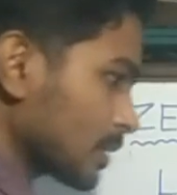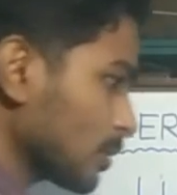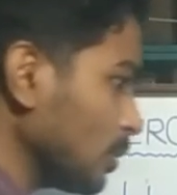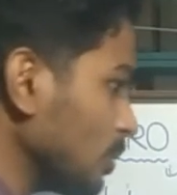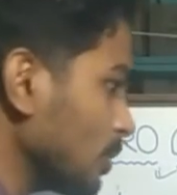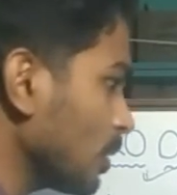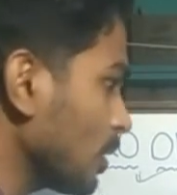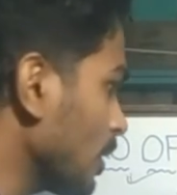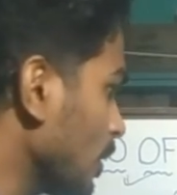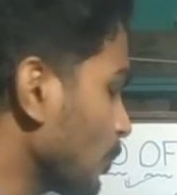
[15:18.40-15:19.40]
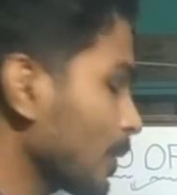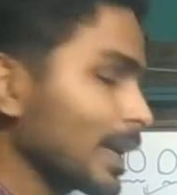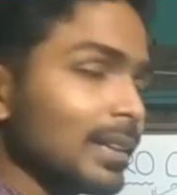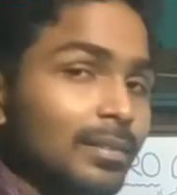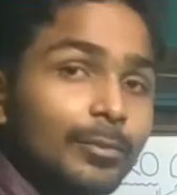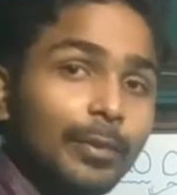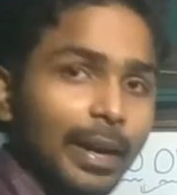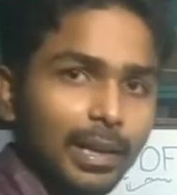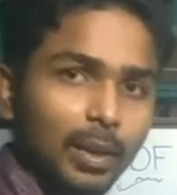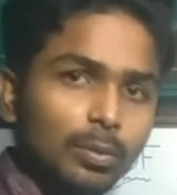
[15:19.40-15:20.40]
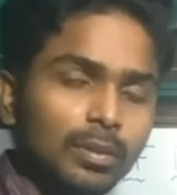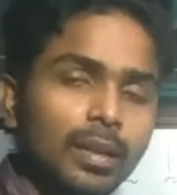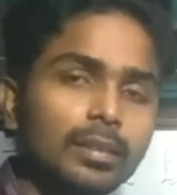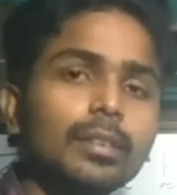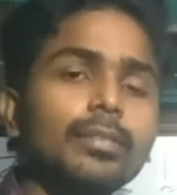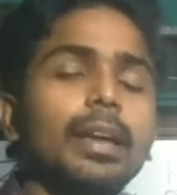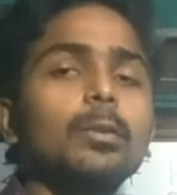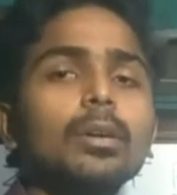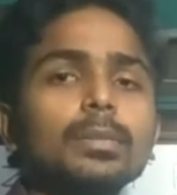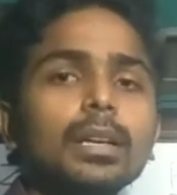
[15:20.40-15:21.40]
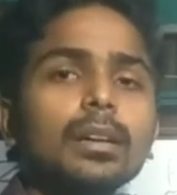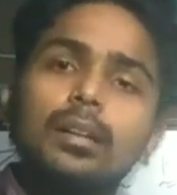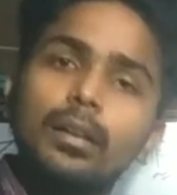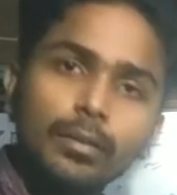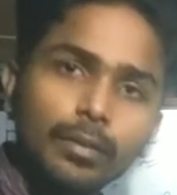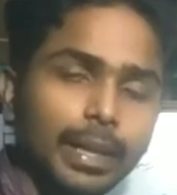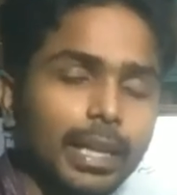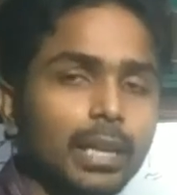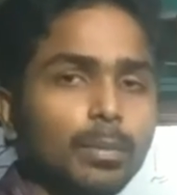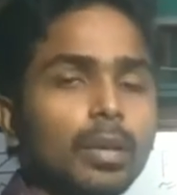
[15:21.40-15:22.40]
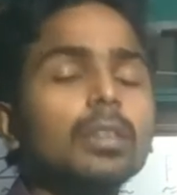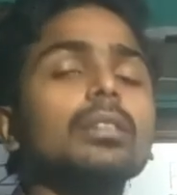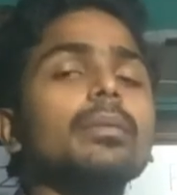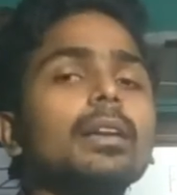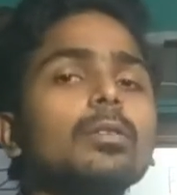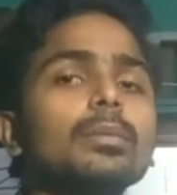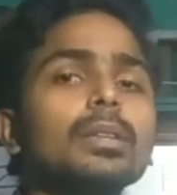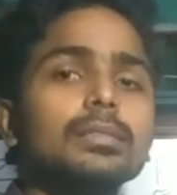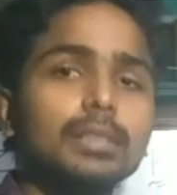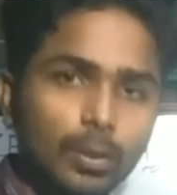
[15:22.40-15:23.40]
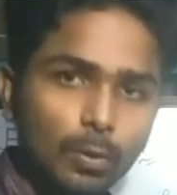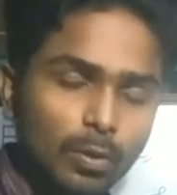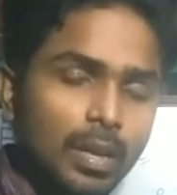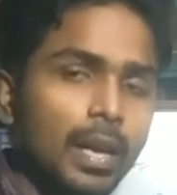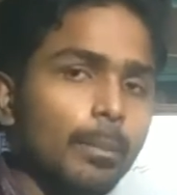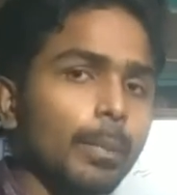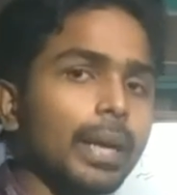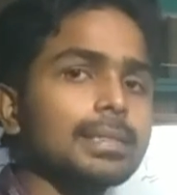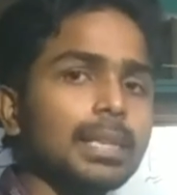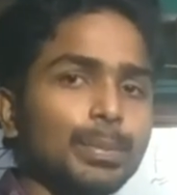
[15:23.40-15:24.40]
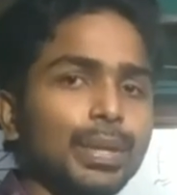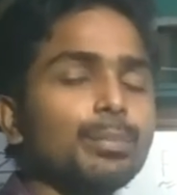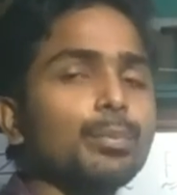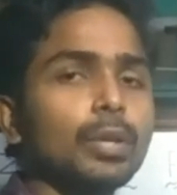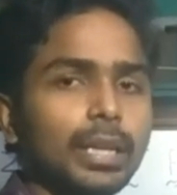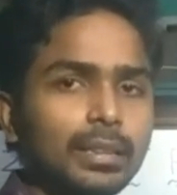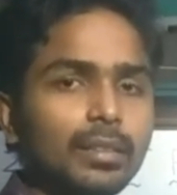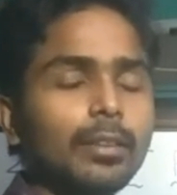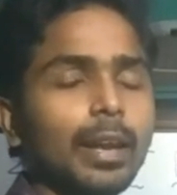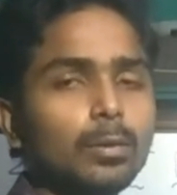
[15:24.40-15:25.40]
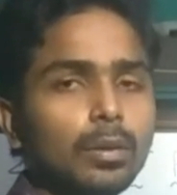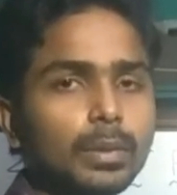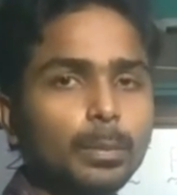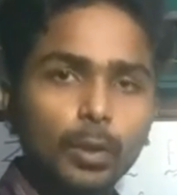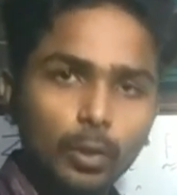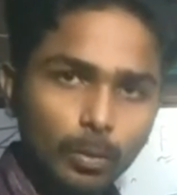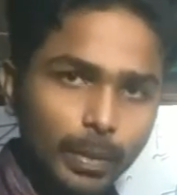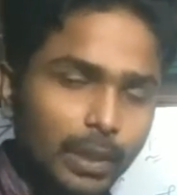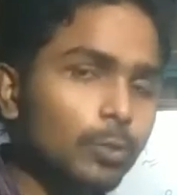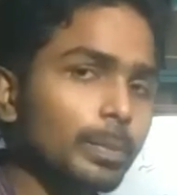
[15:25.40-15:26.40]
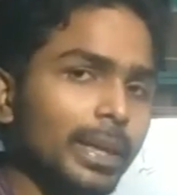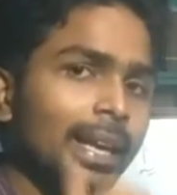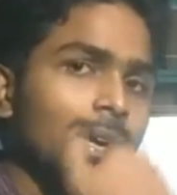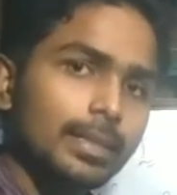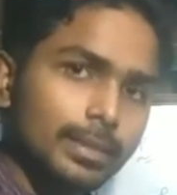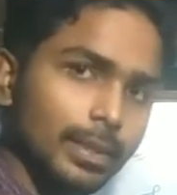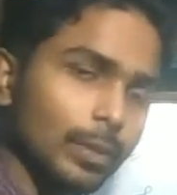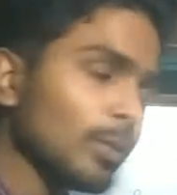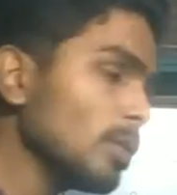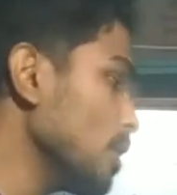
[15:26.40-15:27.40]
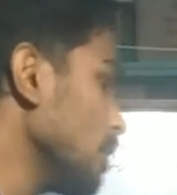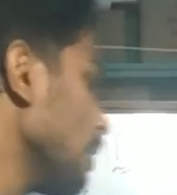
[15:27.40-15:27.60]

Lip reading: So we can find out the value of the variable or the value of the 0 by simply putting the value of the polynomial to be 0.